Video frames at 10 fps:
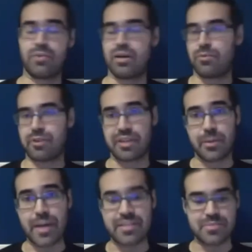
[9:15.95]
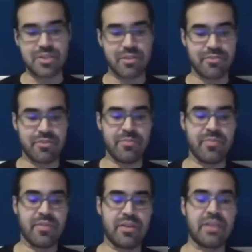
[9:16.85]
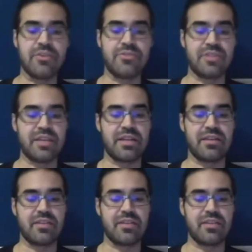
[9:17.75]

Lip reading: working Wasm solver using